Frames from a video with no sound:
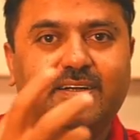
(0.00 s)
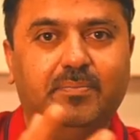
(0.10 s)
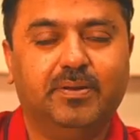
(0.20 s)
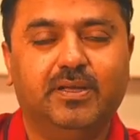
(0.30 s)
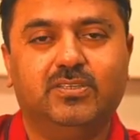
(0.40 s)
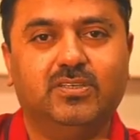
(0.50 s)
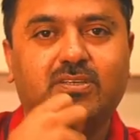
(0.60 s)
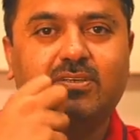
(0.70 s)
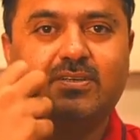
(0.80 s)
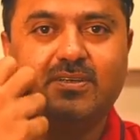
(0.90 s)

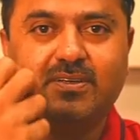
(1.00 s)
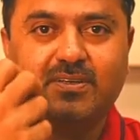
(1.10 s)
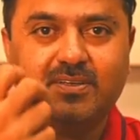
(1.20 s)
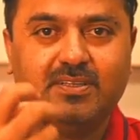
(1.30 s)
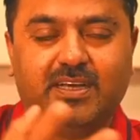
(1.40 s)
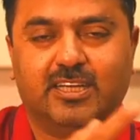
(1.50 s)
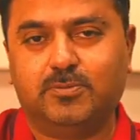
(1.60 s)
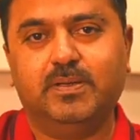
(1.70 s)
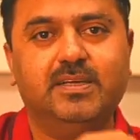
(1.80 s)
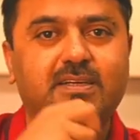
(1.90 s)
temperature, the
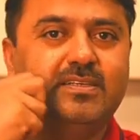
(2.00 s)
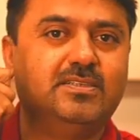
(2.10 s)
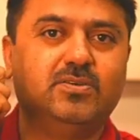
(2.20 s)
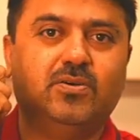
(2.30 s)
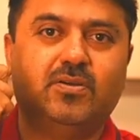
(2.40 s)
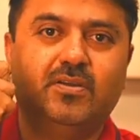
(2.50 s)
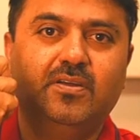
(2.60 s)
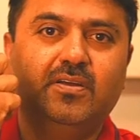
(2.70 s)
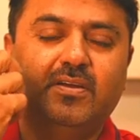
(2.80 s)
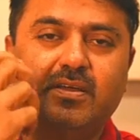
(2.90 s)
crispiness, or
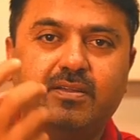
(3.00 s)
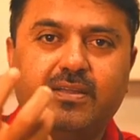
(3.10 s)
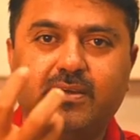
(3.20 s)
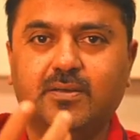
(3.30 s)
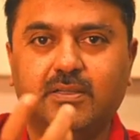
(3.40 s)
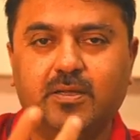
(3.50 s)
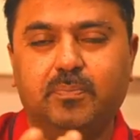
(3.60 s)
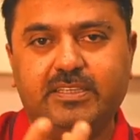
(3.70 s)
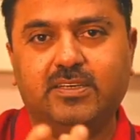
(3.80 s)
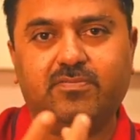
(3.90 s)
the
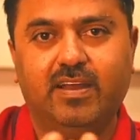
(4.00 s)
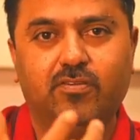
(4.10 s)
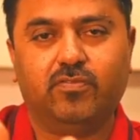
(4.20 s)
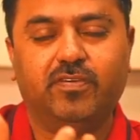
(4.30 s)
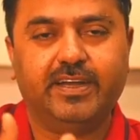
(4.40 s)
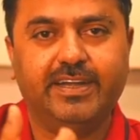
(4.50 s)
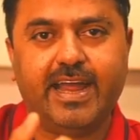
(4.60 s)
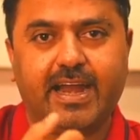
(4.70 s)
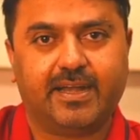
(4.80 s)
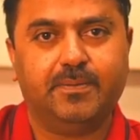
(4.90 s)
basic flavor of it
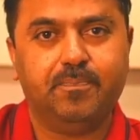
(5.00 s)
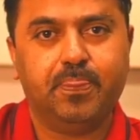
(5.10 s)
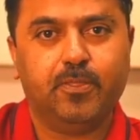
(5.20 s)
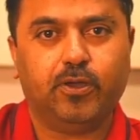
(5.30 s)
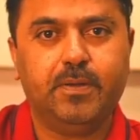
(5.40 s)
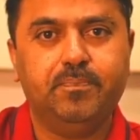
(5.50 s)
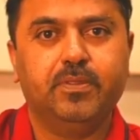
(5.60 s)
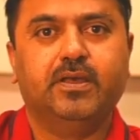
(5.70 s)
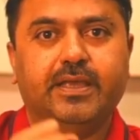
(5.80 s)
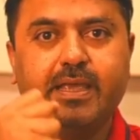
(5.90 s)
intact? Okay,
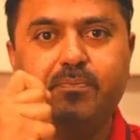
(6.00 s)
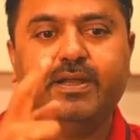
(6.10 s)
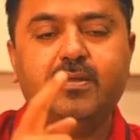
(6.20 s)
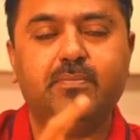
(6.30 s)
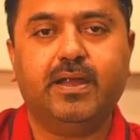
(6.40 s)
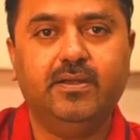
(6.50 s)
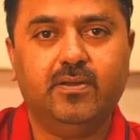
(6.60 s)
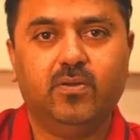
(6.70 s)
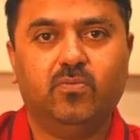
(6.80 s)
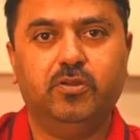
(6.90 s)
keep that in
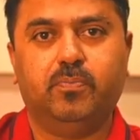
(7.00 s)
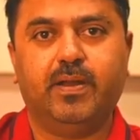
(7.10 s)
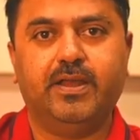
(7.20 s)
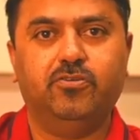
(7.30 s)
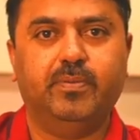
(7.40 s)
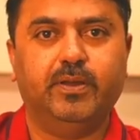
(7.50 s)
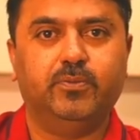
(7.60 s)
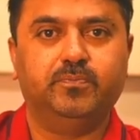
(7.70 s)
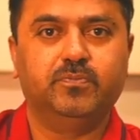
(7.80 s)
mind when you plan your menu.